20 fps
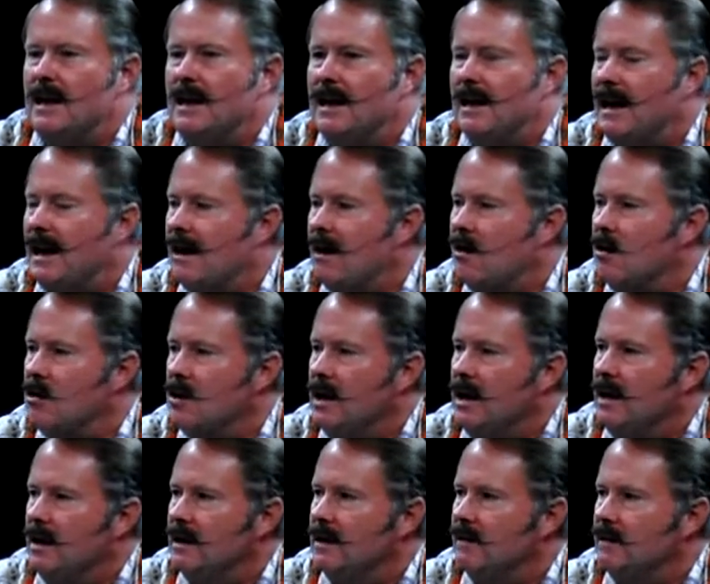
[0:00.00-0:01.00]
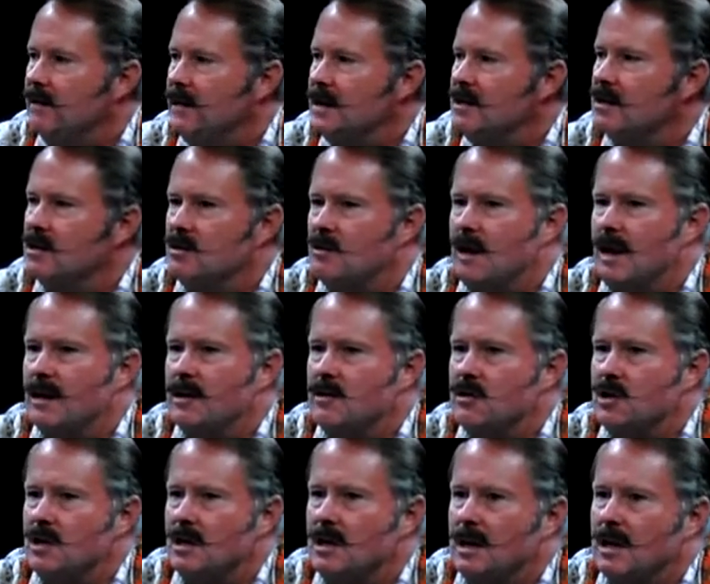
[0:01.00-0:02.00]
and how defense
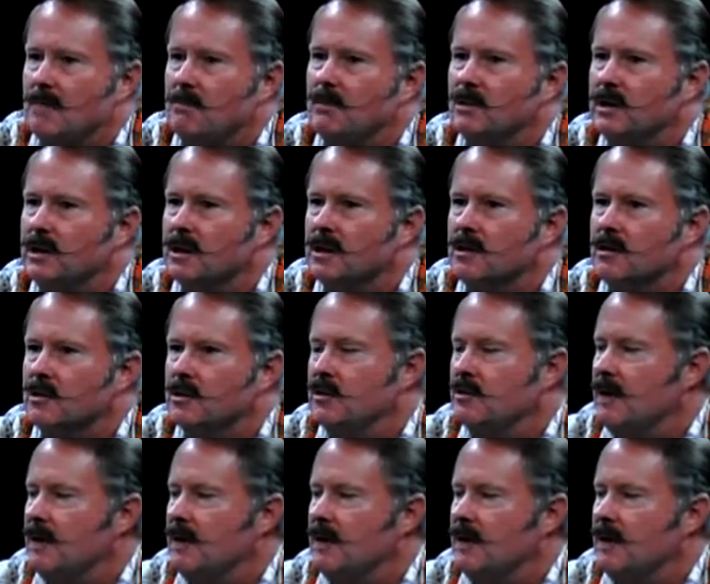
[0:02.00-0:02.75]
strategy and political